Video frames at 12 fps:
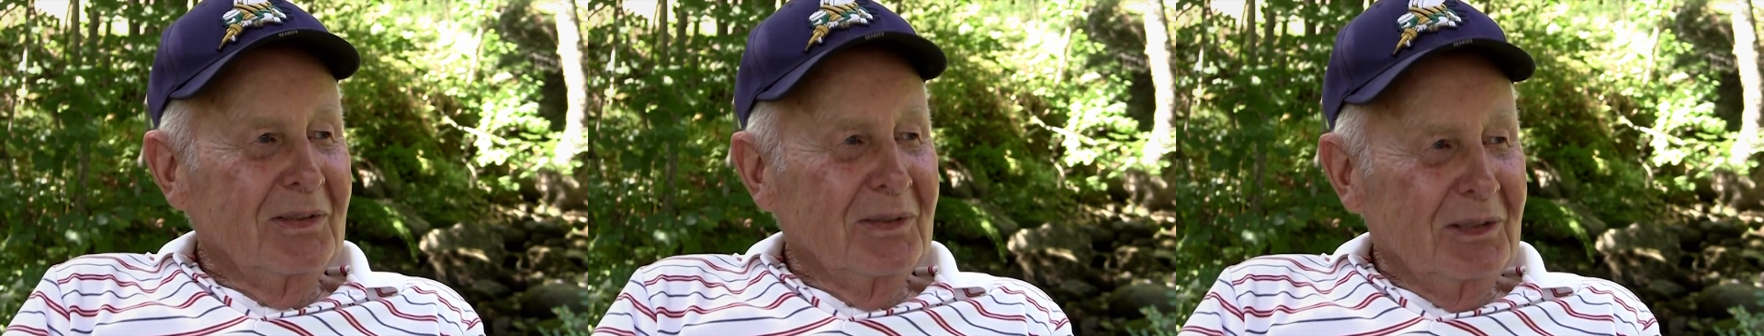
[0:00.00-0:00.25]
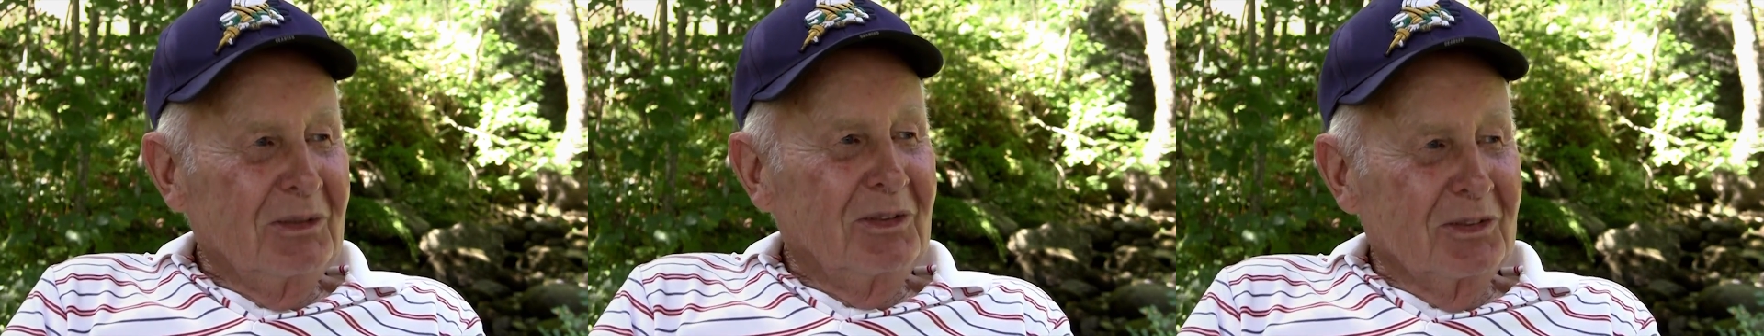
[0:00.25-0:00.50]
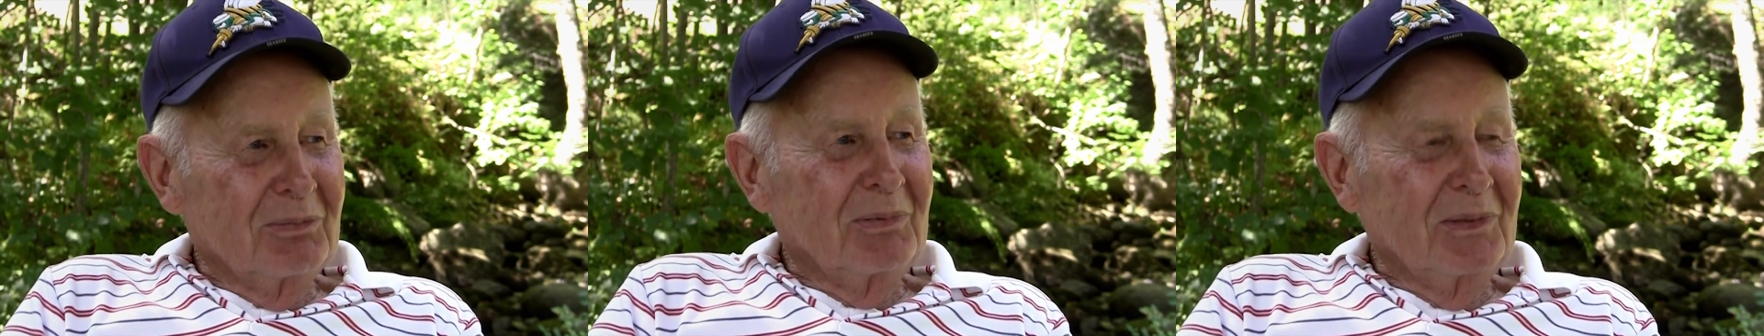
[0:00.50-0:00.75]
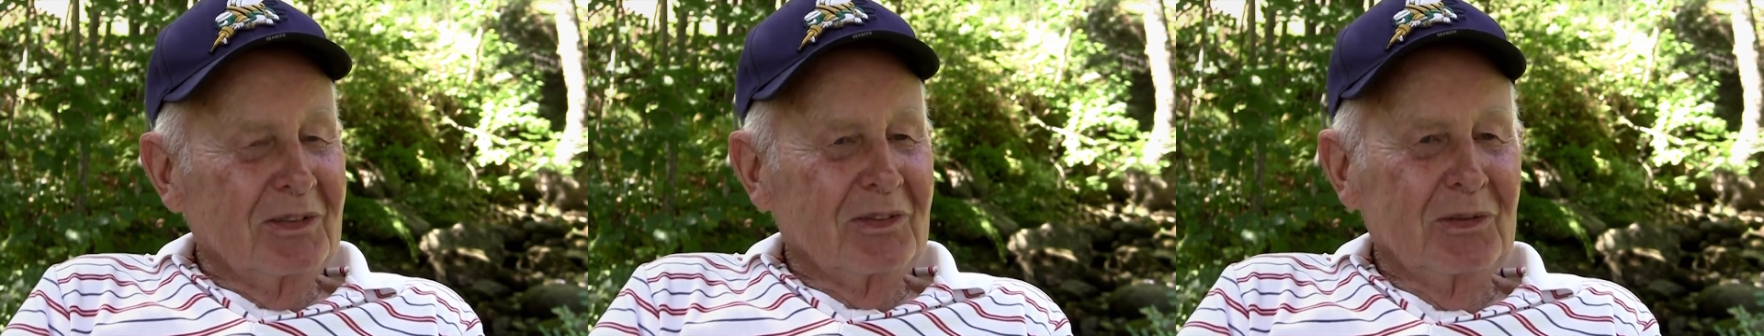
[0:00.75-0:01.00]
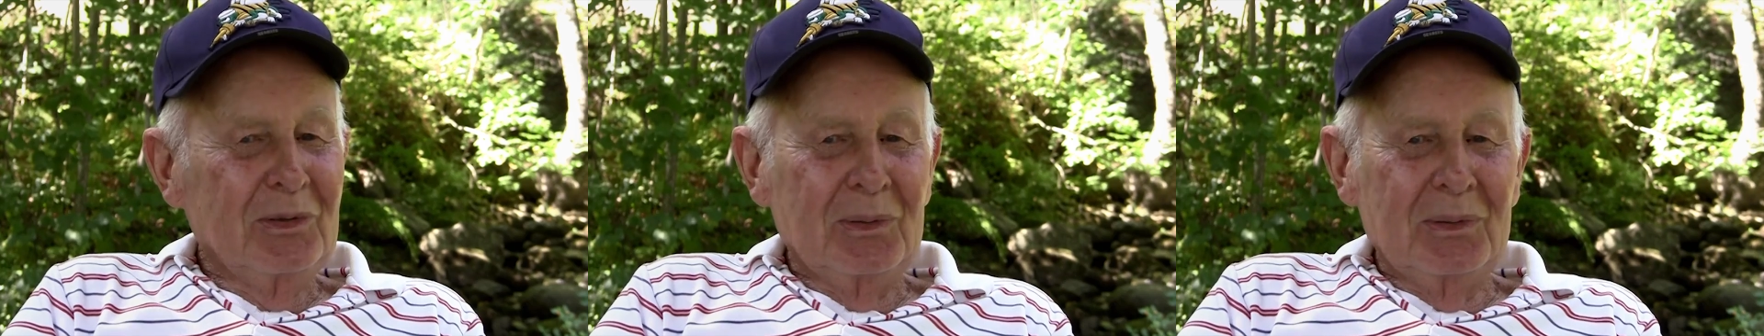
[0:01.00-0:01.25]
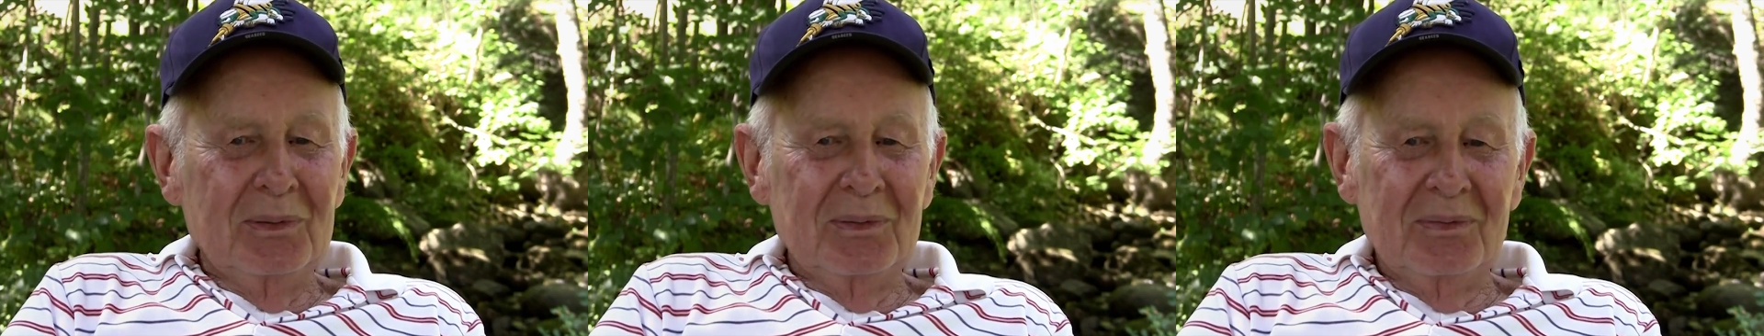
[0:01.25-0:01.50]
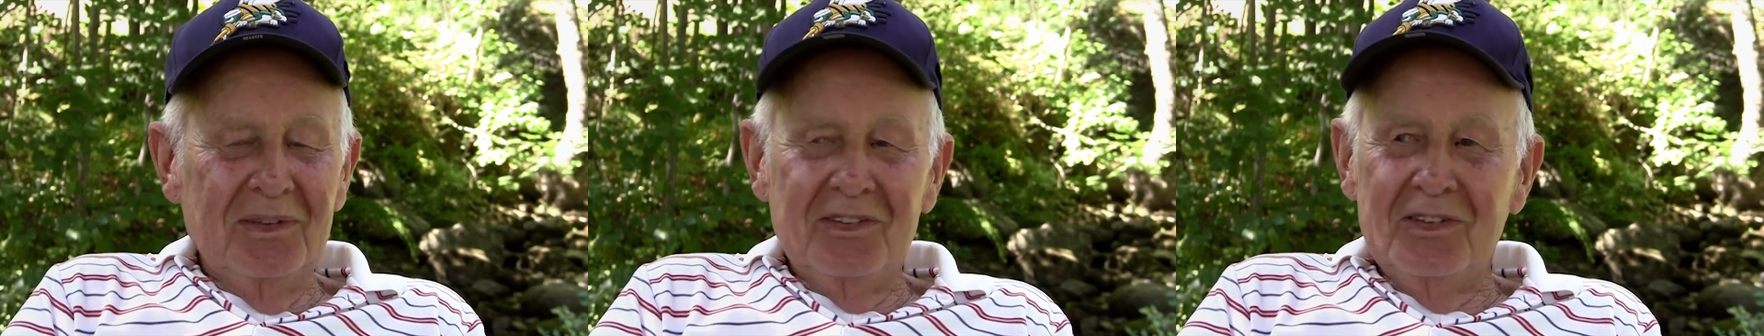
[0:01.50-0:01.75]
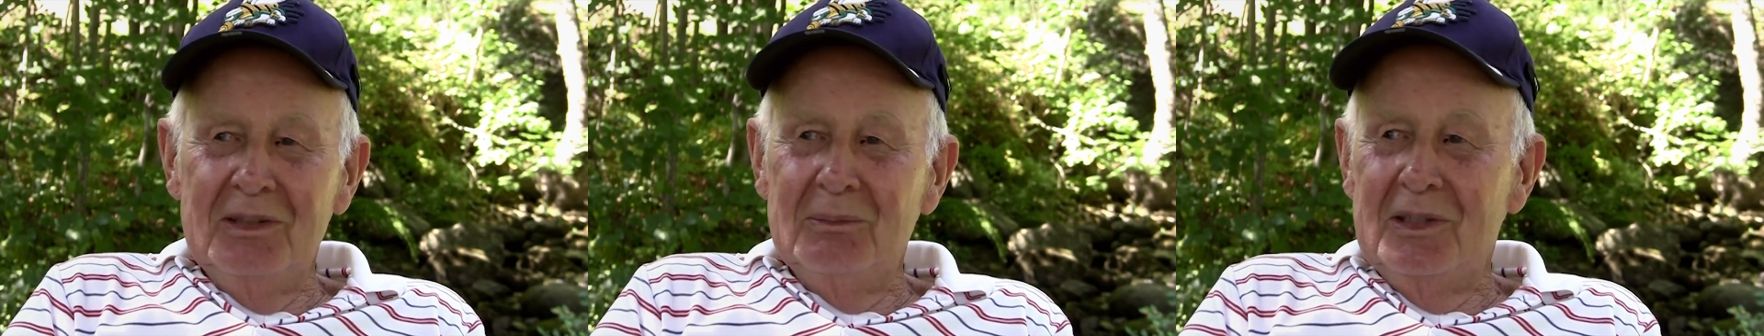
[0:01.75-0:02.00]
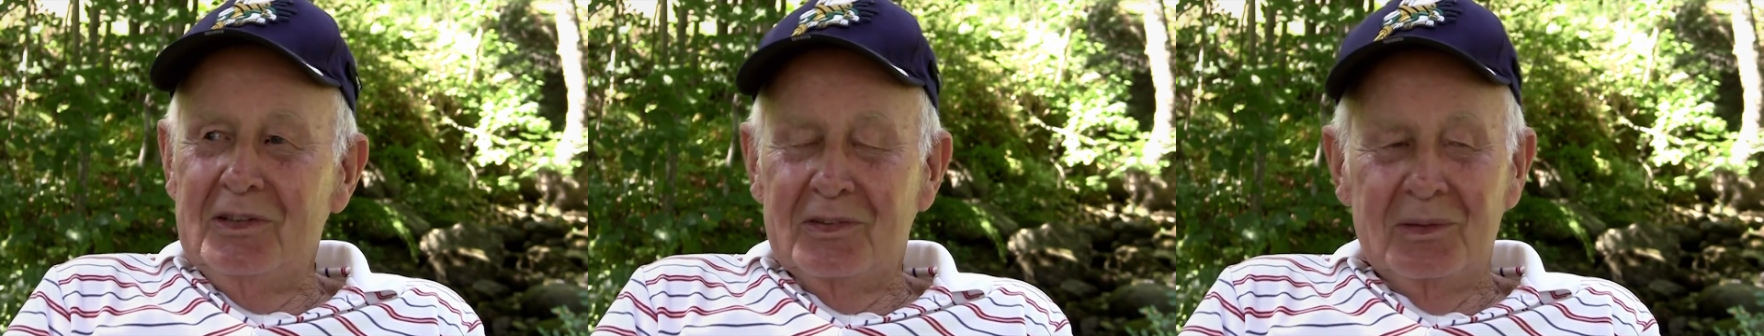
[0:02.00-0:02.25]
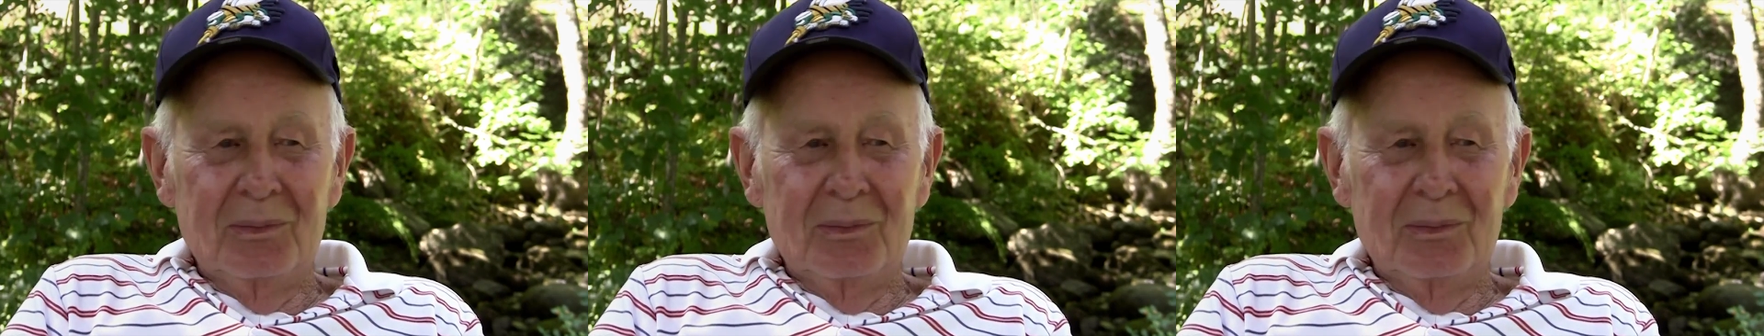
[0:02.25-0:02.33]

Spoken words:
He'd just been to school. Well, the Seabees